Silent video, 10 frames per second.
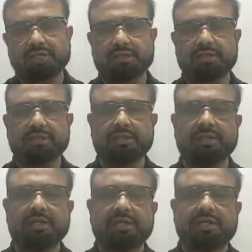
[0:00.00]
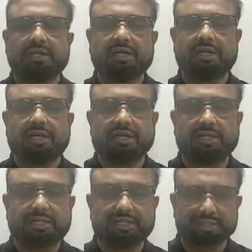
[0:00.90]
acidity, and
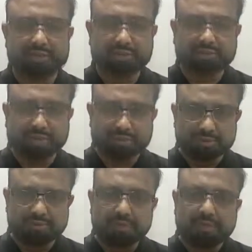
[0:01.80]
gastritis problem.